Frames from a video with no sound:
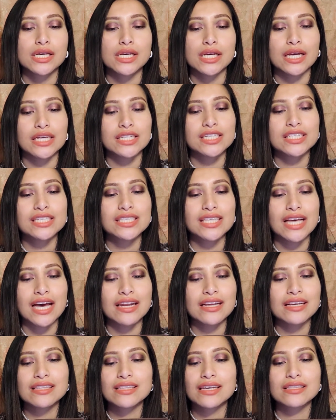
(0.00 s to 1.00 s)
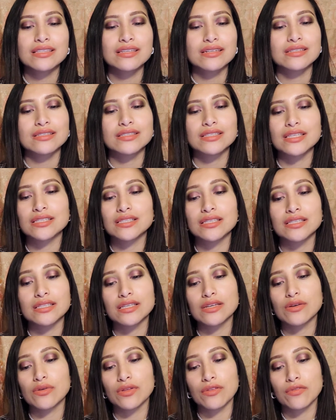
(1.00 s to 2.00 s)
I didn't like the
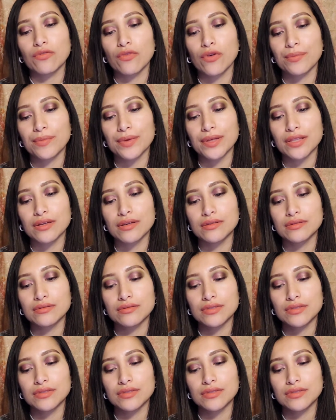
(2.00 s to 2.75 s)
consistency or the formula.